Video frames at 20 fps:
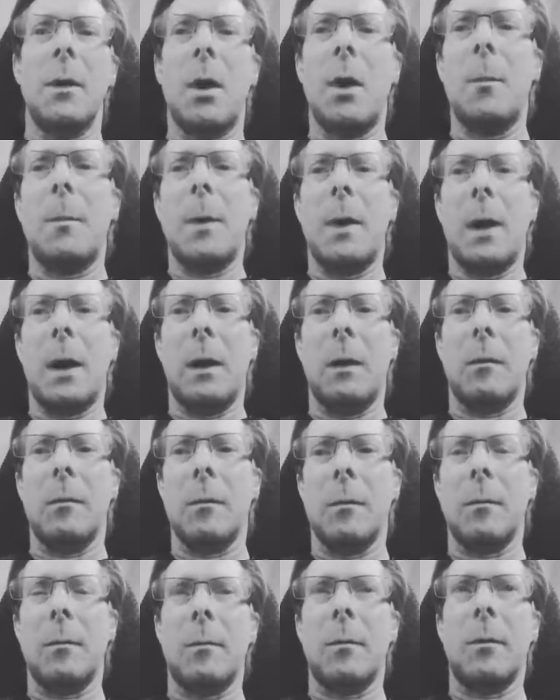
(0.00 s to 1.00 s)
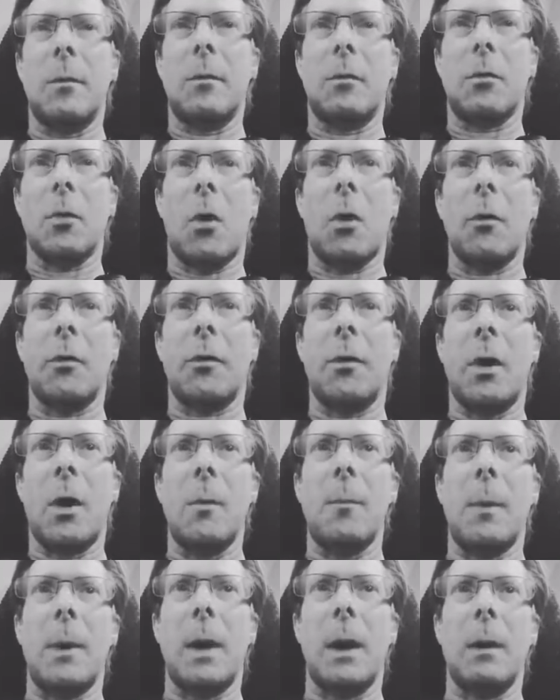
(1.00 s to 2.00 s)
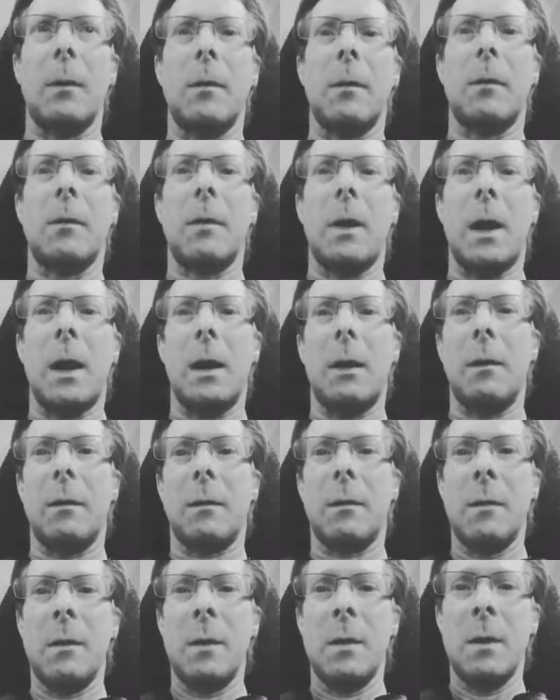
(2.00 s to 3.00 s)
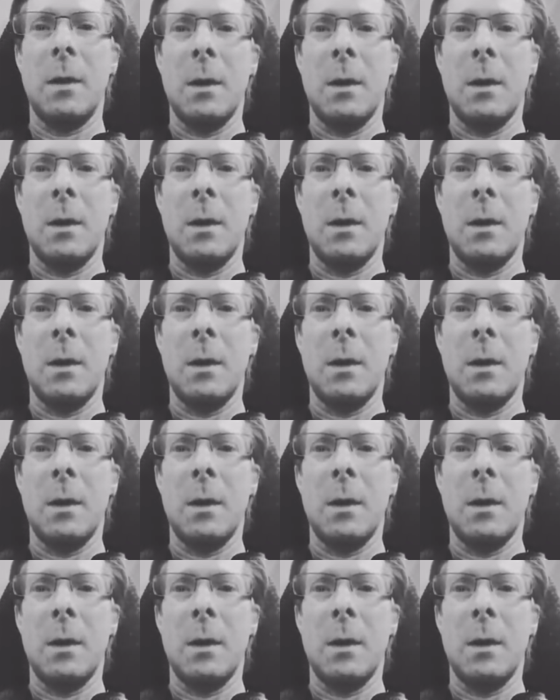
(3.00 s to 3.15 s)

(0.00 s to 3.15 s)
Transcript: opening shots, the opening scenes